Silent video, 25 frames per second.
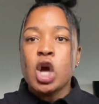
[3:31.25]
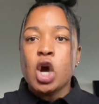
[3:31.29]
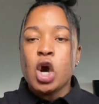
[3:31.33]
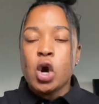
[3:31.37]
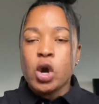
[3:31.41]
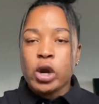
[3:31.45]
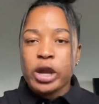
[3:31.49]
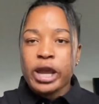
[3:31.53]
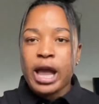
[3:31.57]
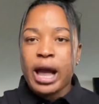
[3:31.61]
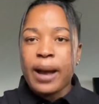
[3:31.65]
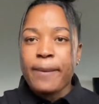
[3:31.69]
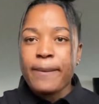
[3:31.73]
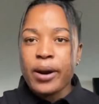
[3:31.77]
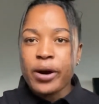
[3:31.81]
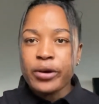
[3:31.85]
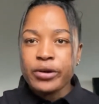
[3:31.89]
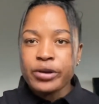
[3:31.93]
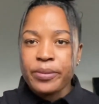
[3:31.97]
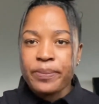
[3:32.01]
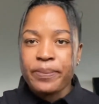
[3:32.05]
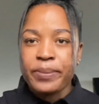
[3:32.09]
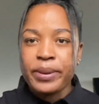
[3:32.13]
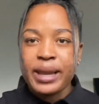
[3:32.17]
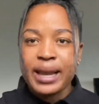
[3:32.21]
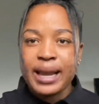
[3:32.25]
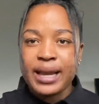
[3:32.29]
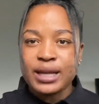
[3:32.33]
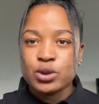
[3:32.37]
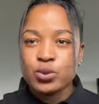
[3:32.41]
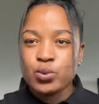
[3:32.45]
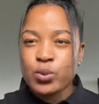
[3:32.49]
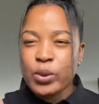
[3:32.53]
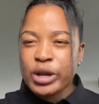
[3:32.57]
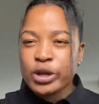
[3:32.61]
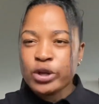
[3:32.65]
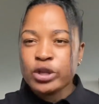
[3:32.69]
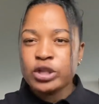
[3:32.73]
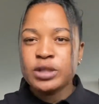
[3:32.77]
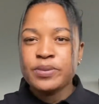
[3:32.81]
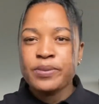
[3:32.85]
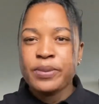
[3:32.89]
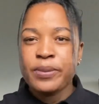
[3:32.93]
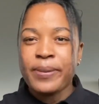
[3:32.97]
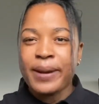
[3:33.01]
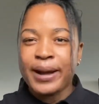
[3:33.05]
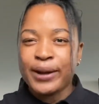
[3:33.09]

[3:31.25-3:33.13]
Okay, about the pillars, when these people